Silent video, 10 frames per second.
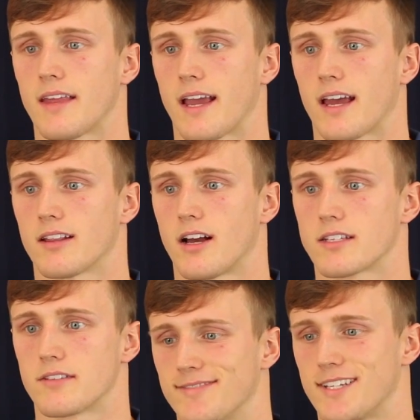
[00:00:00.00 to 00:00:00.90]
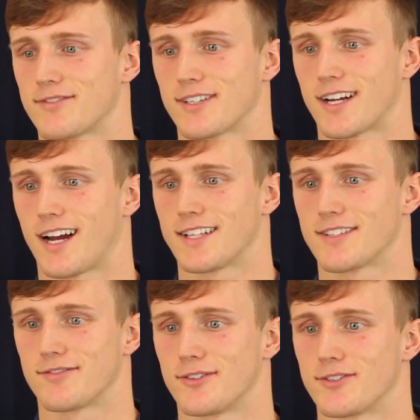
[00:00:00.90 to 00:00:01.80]
they had lots of different kinds
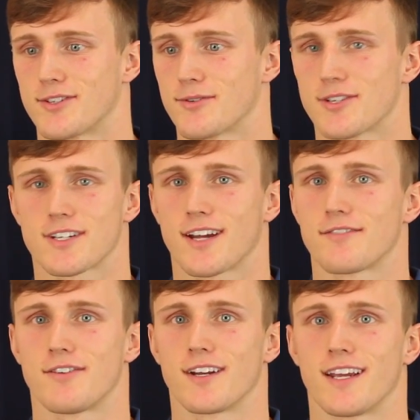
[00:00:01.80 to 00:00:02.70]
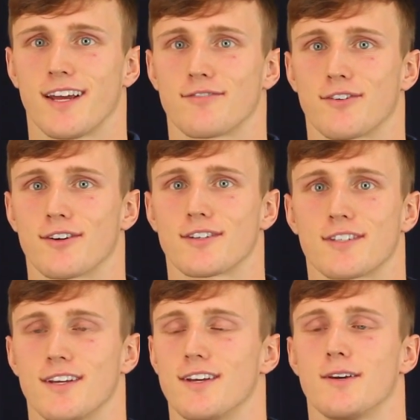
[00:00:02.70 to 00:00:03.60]
of foods that were just kind of funny at
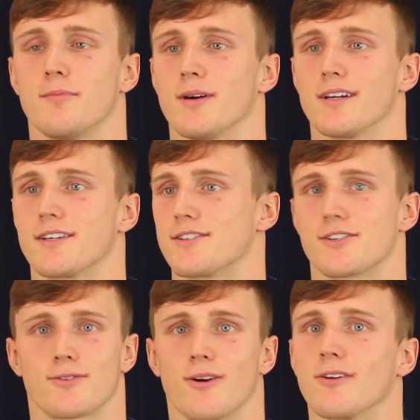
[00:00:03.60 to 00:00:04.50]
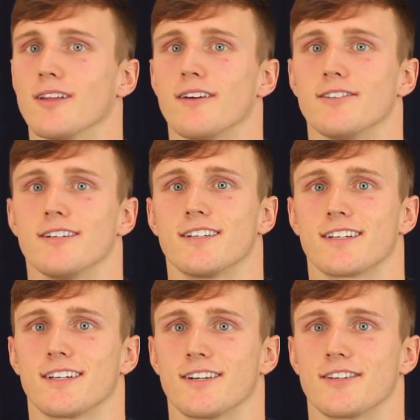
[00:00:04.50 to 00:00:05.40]
first, but you just grow to love it.
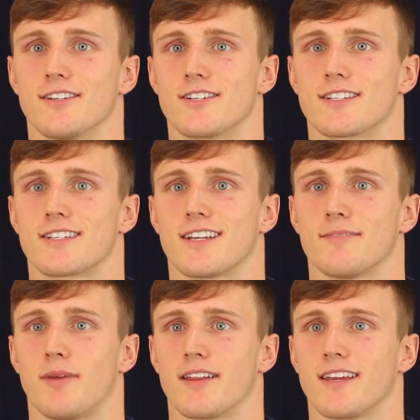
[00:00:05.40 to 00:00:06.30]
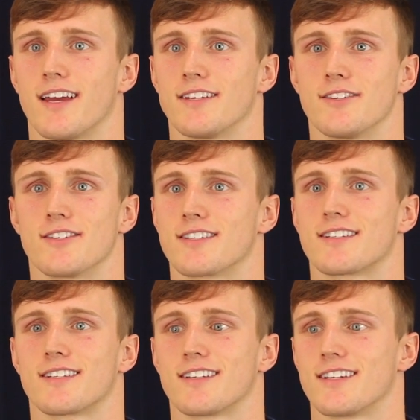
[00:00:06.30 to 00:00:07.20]
You know, you just, by the end, you
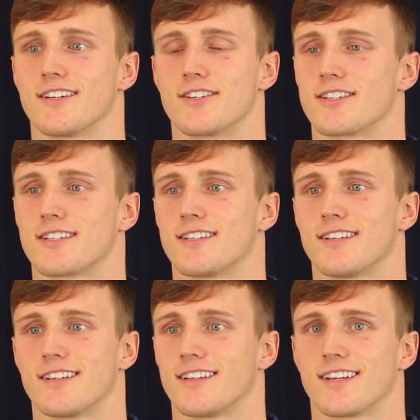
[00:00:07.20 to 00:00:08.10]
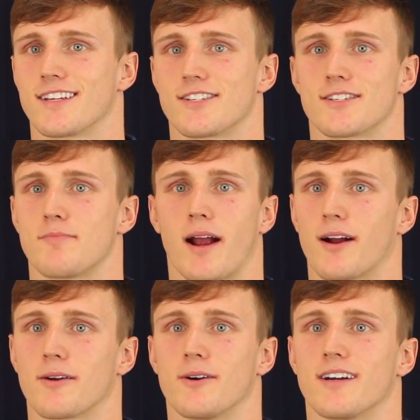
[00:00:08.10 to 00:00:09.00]
just, it's just
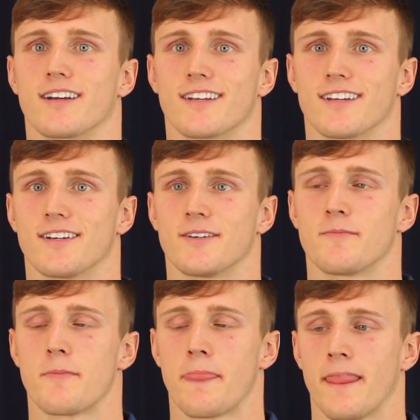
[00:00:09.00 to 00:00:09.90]
Paraguay, you know?